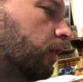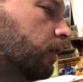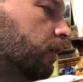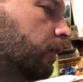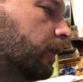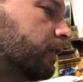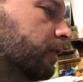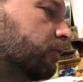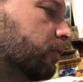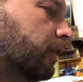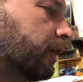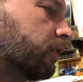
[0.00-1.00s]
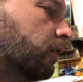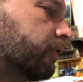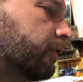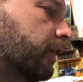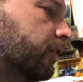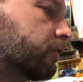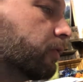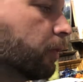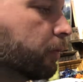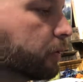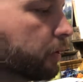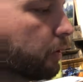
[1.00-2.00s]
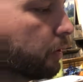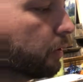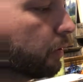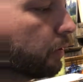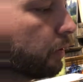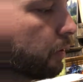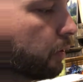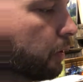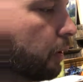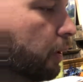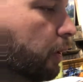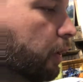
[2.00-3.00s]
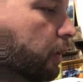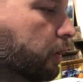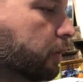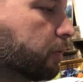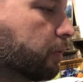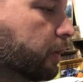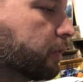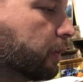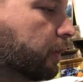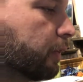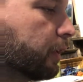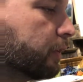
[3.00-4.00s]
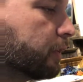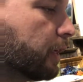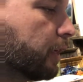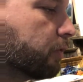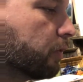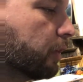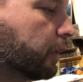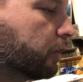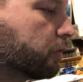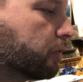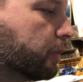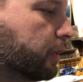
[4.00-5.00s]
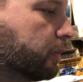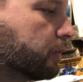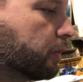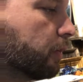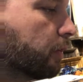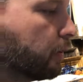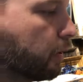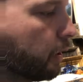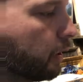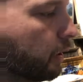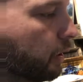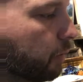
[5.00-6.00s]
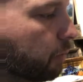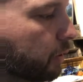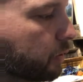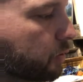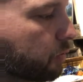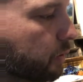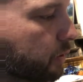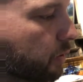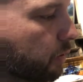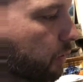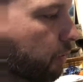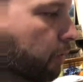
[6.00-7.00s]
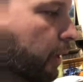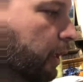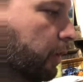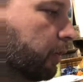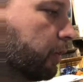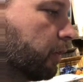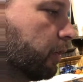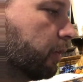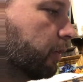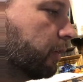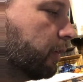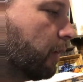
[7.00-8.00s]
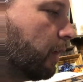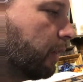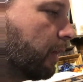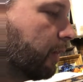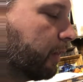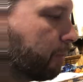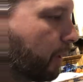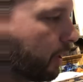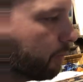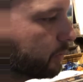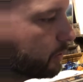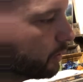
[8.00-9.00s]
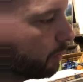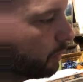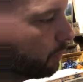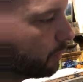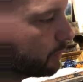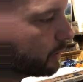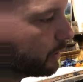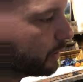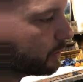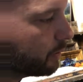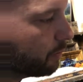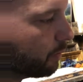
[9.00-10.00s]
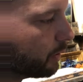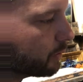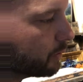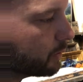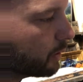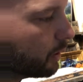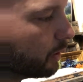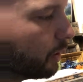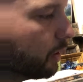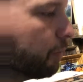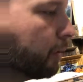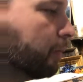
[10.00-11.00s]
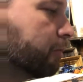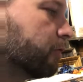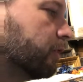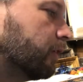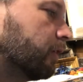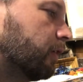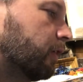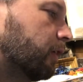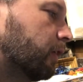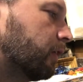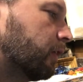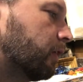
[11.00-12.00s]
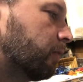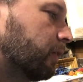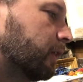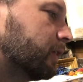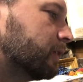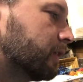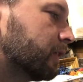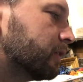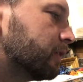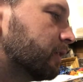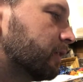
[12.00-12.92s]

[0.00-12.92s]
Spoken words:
A lot of times we like to alternate strokes, especially in things natural like trees, because trees aren't regular. They're not lollipops. I mean, when was the last time you actually saw a lollipop tree? They don't really exist.